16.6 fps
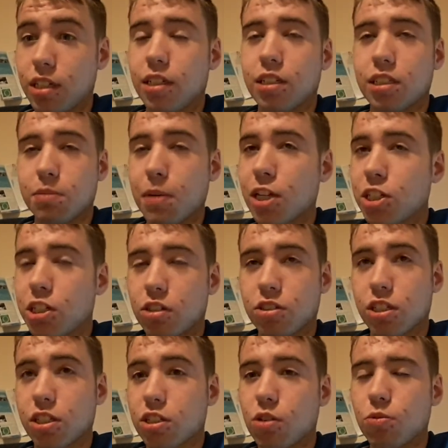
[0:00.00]
and especially
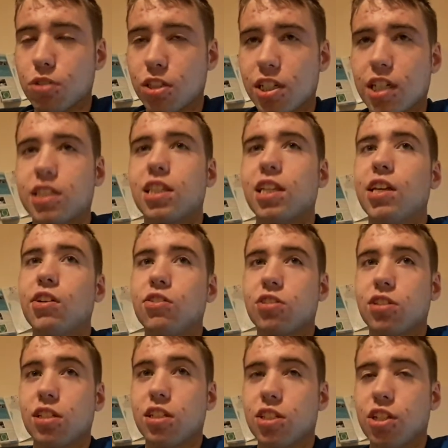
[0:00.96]
because it's going 60
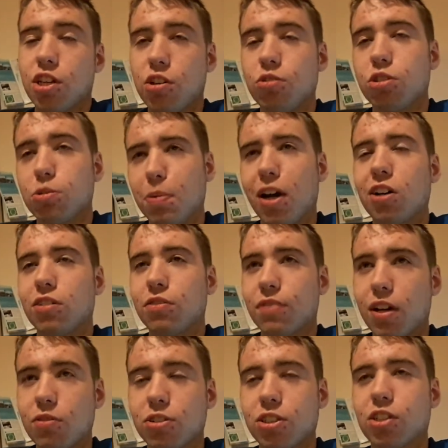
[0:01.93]
years and it's a huge part
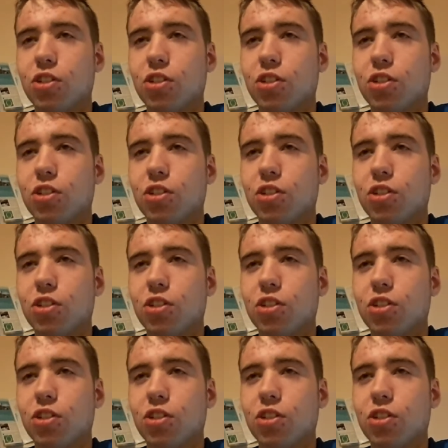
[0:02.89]
of Irish